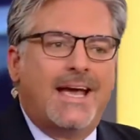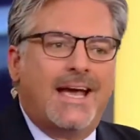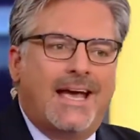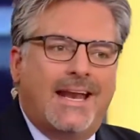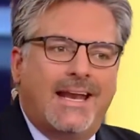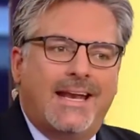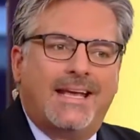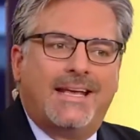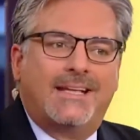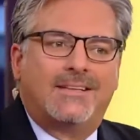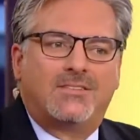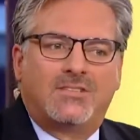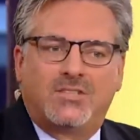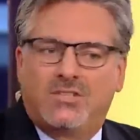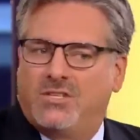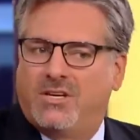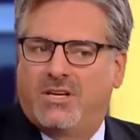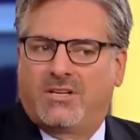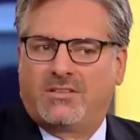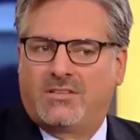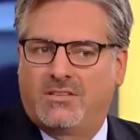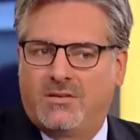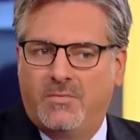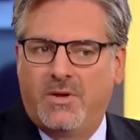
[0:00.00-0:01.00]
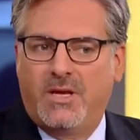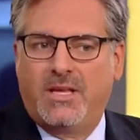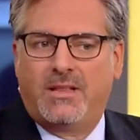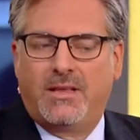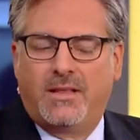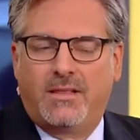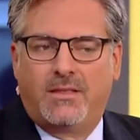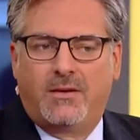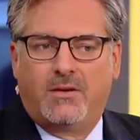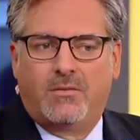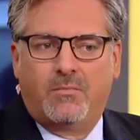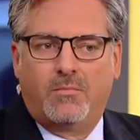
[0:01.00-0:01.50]
And it suggests to me
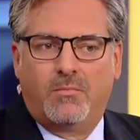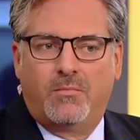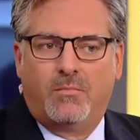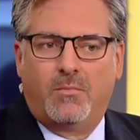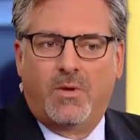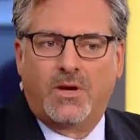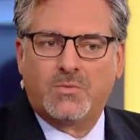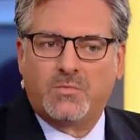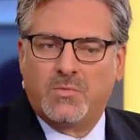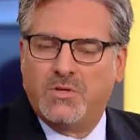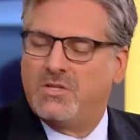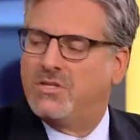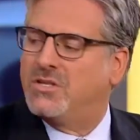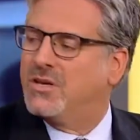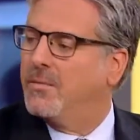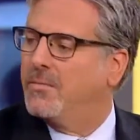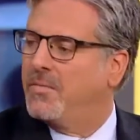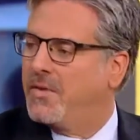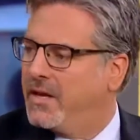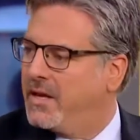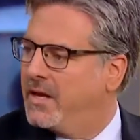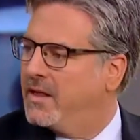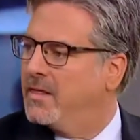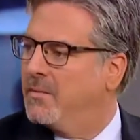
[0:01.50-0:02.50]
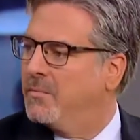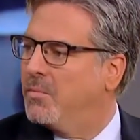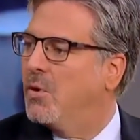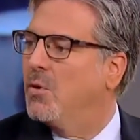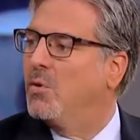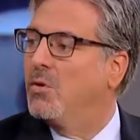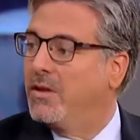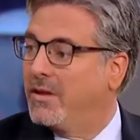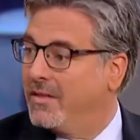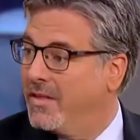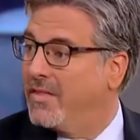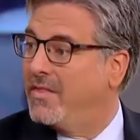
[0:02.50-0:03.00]
that there must be something in the
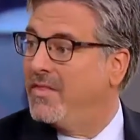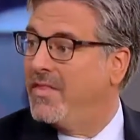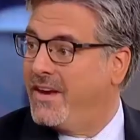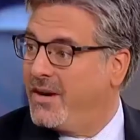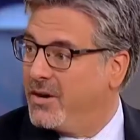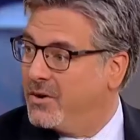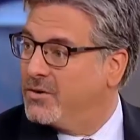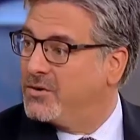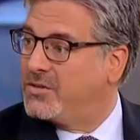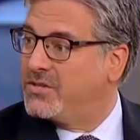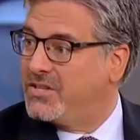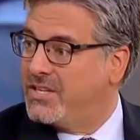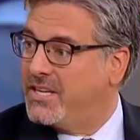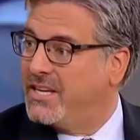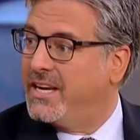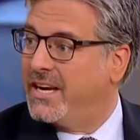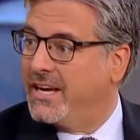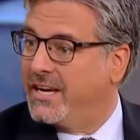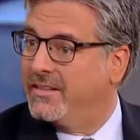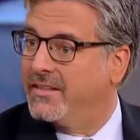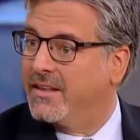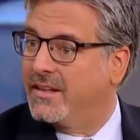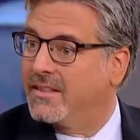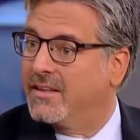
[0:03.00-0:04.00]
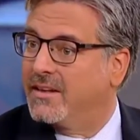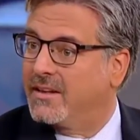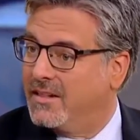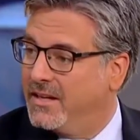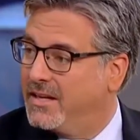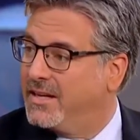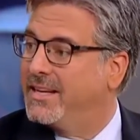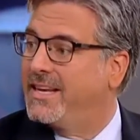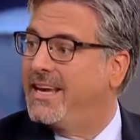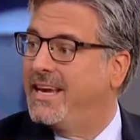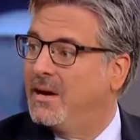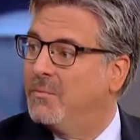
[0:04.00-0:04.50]
polling that they're mm. seeing, that the
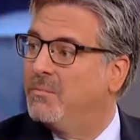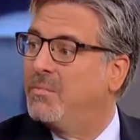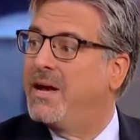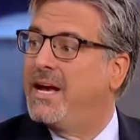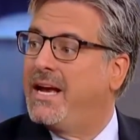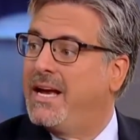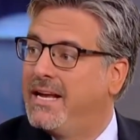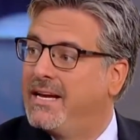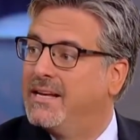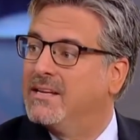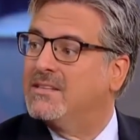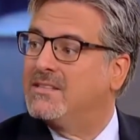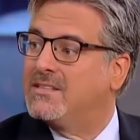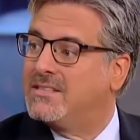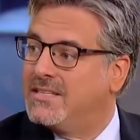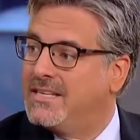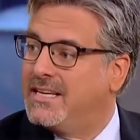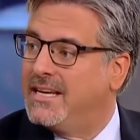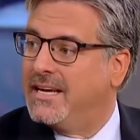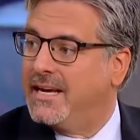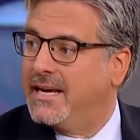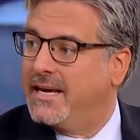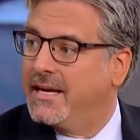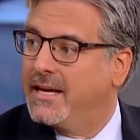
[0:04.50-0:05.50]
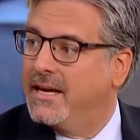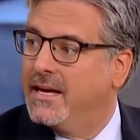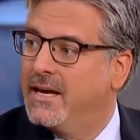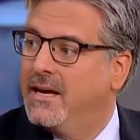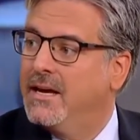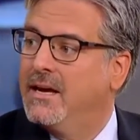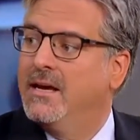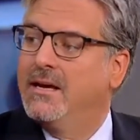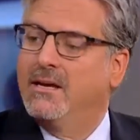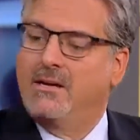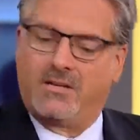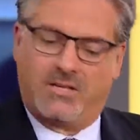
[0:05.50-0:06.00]
Clinton mm. campaign is seeing
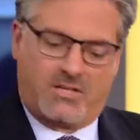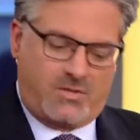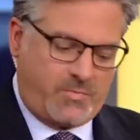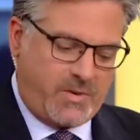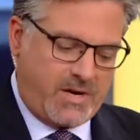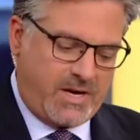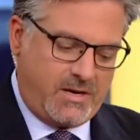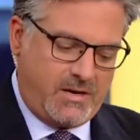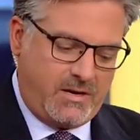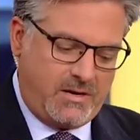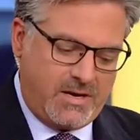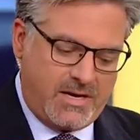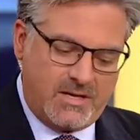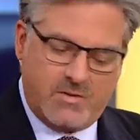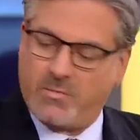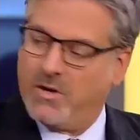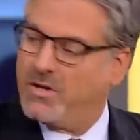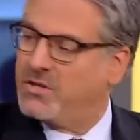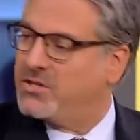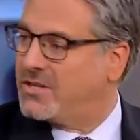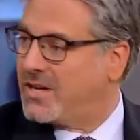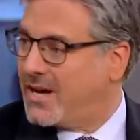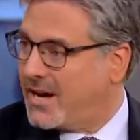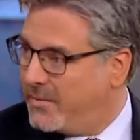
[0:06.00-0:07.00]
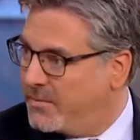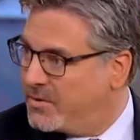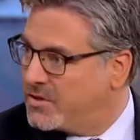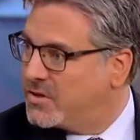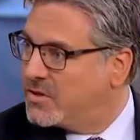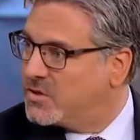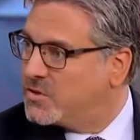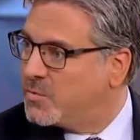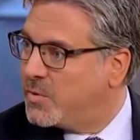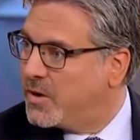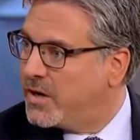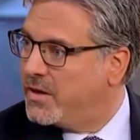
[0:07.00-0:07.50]
to spend as much time as
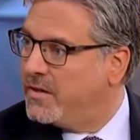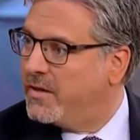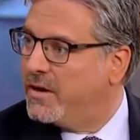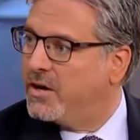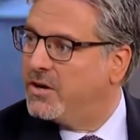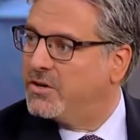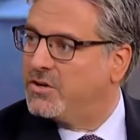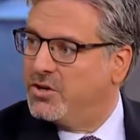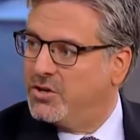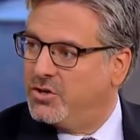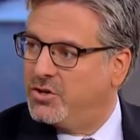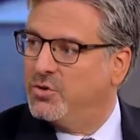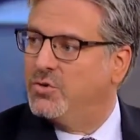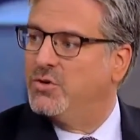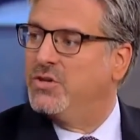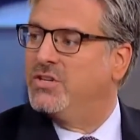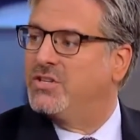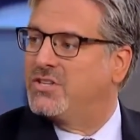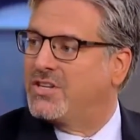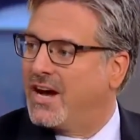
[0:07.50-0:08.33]
they're spending what there to do be?